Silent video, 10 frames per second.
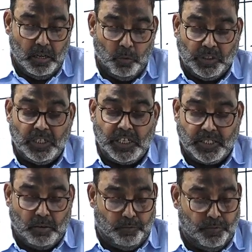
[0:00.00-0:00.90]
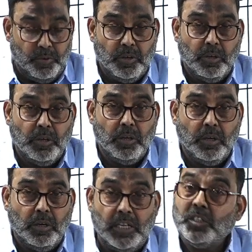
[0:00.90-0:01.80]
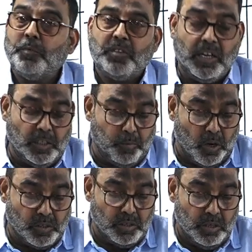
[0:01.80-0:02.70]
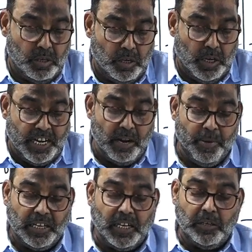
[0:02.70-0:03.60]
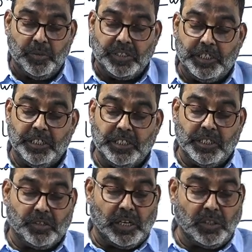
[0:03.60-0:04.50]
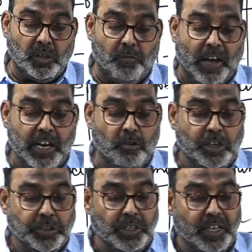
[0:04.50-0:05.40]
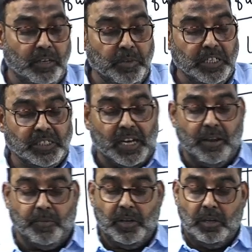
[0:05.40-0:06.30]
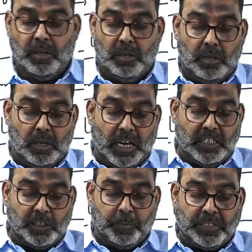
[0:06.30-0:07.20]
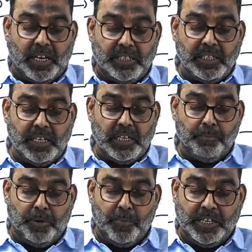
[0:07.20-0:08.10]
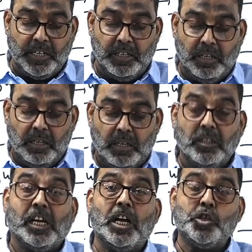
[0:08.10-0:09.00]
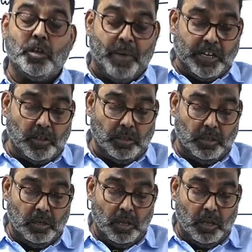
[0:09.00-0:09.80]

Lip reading: within itself. Nest of Chinese box. In American University, the structure of higher education can be described as specializing in implementing the cultural pattern